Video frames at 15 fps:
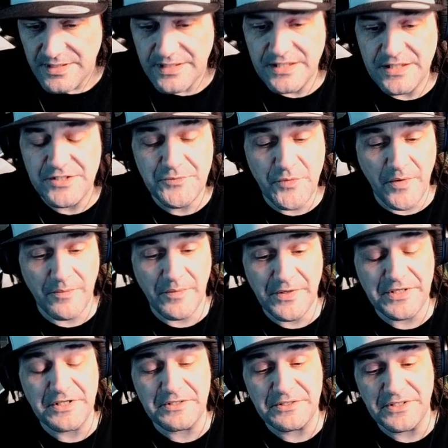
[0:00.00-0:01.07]
is what we're
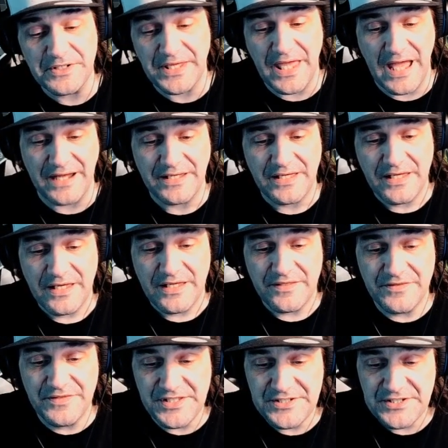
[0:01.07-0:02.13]
going to look at.
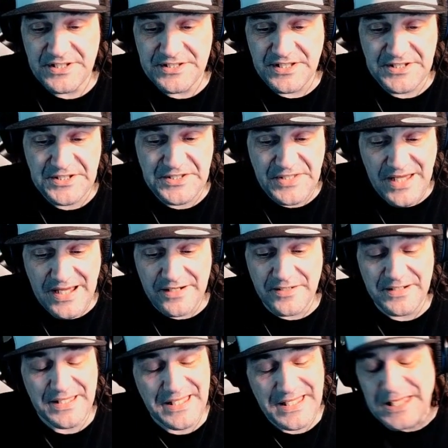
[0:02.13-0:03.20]
This is a
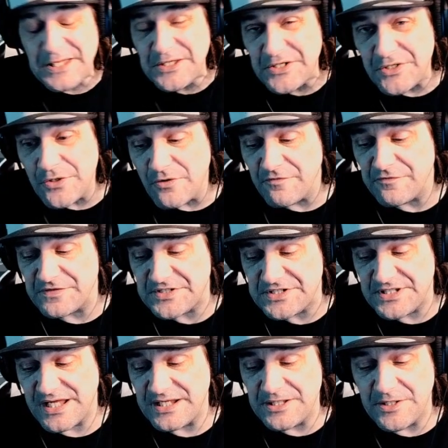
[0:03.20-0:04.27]
standard EQ for
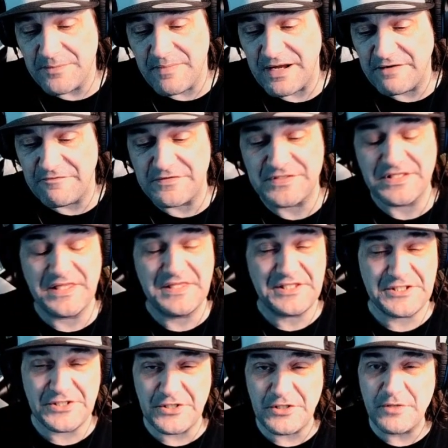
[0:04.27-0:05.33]
setting your microphones. Now,
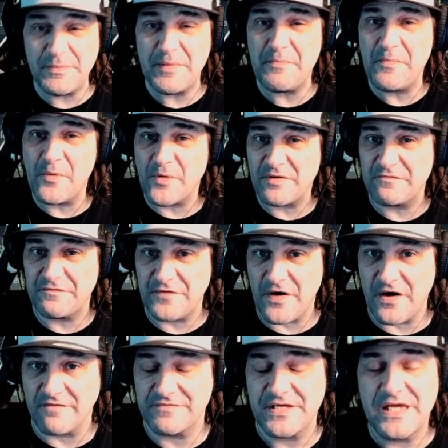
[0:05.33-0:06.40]
this is a little bit more
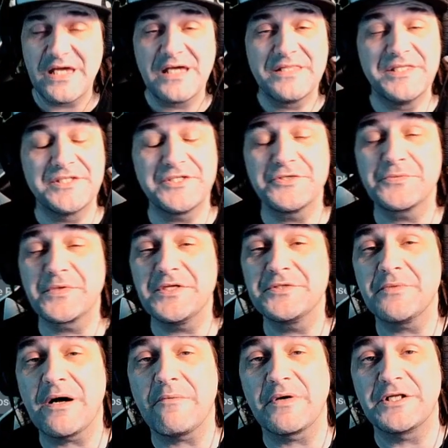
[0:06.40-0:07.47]
involved. This is the reason
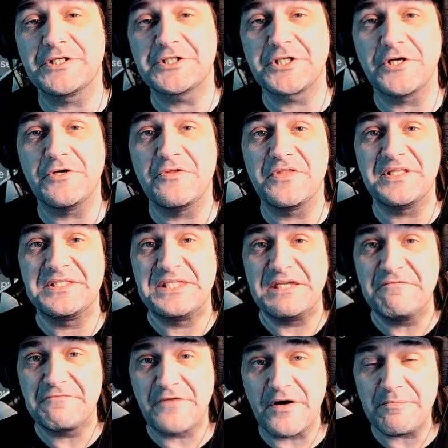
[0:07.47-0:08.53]
why I wanted to show you the
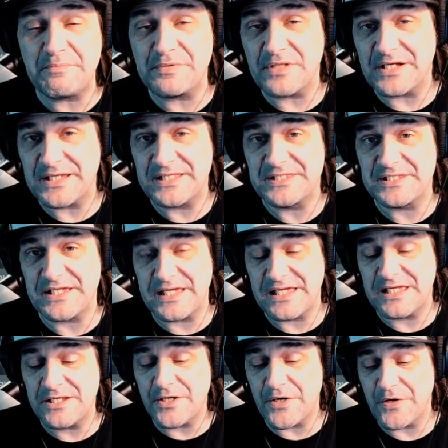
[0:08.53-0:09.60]
default plugins
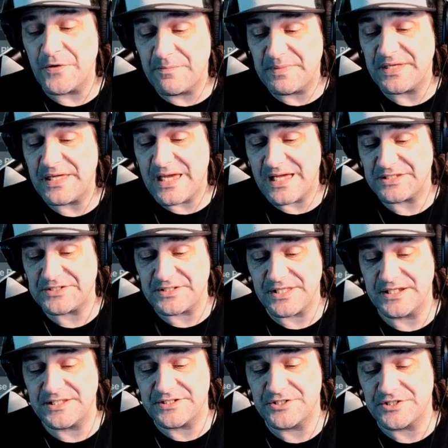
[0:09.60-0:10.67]
in OBS,
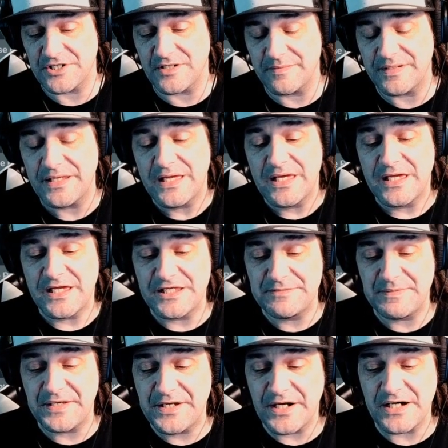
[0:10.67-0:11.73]
ladies and gentlemen, is
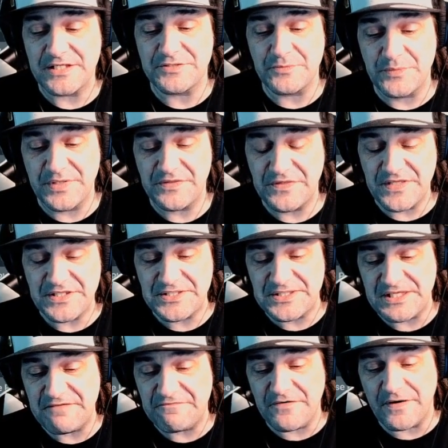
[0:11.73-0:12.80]
because with this
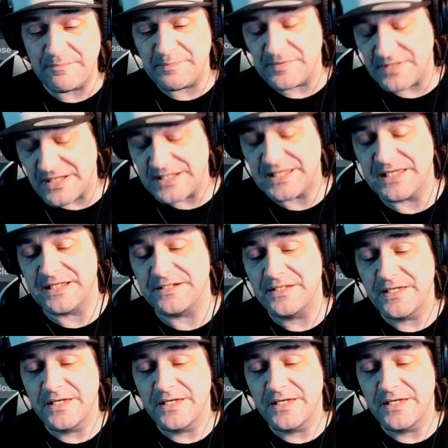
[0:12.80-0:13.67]
default plugin,